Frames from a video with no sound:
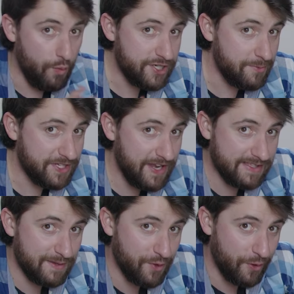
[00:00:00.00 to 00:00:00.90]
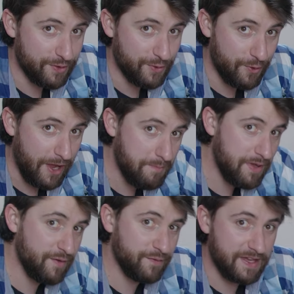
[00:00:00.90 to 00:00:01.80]
Washing machines have gone through a
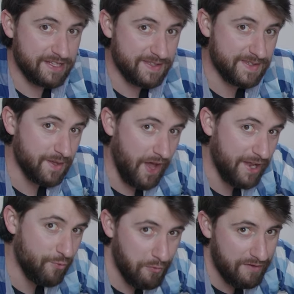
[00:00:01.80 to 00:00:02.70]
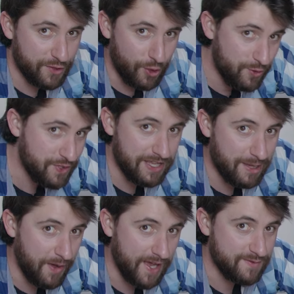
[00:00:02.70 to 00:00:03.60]
bit of a design revolution in
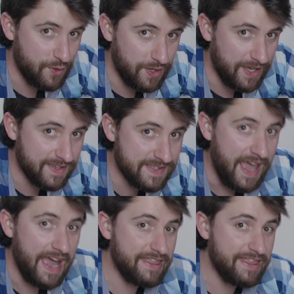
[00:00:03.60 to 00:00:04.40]
the past few years,